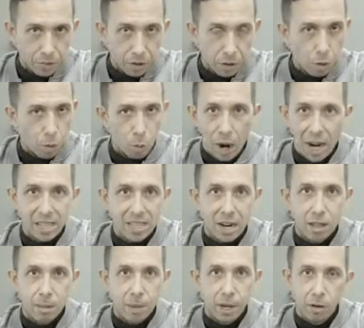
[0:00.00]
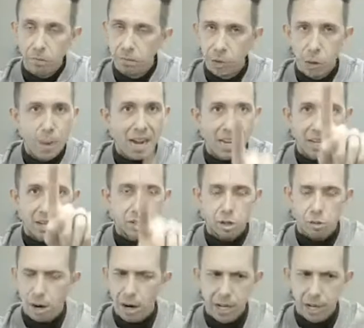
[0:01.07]
right down the middle. You might get a
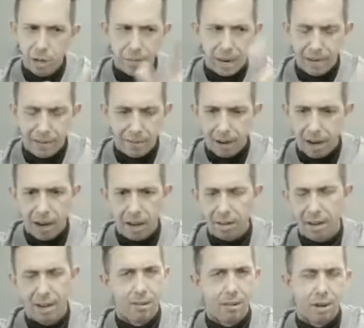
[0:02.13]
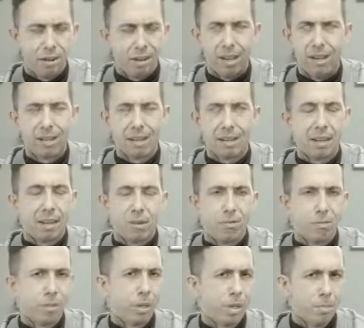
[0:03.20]
strike. You might not. I don't know. I don't
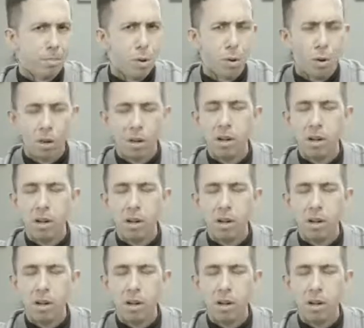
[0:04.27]
really bowl.